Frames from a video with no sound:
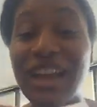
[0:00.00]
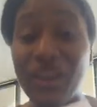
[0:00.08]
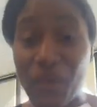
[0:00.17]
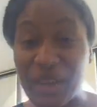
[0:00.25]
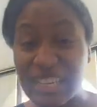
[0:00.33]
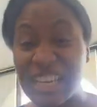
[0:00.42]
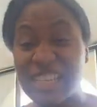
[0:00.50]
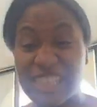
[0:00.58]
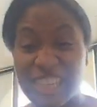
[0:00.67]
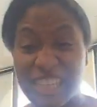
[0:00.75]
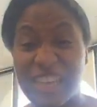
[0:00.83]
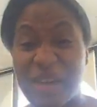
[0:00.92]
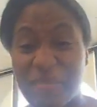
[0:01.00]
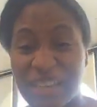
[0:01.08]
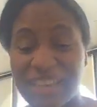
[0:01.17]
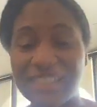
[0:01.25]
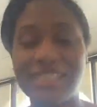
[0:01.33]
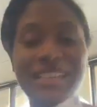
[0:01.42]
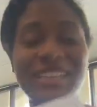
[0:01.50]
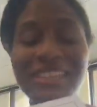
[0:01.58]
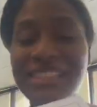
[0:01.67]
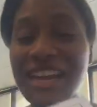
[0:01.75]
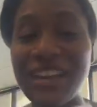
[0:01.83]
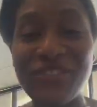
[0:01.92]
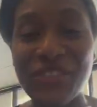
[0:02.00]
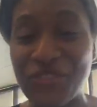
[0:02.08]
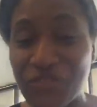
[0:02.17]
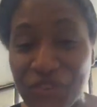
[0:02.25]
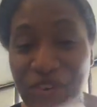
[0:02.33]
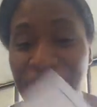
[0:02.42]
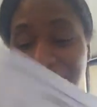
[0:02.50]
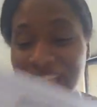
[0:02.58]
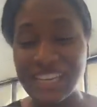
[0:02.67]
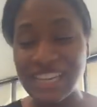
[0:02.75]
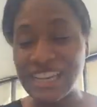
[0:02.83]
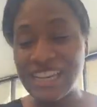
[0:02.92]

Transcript: i know it does look yummy doesn't it it's not even fully